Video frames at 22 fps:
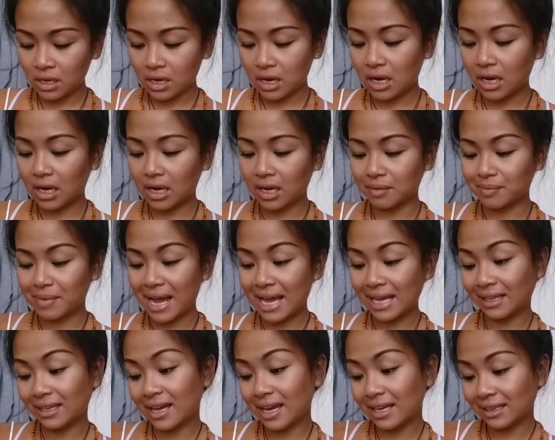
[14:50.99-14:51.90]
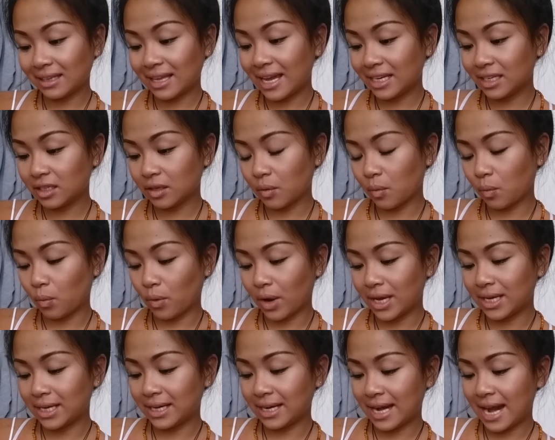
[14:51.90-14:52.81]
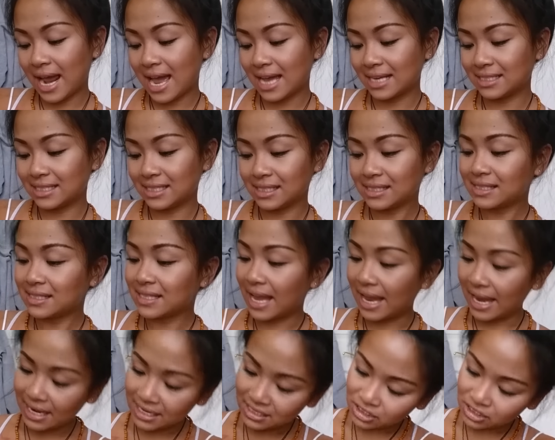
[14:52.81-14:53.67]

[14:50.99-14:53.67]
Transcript: I like what it had to say.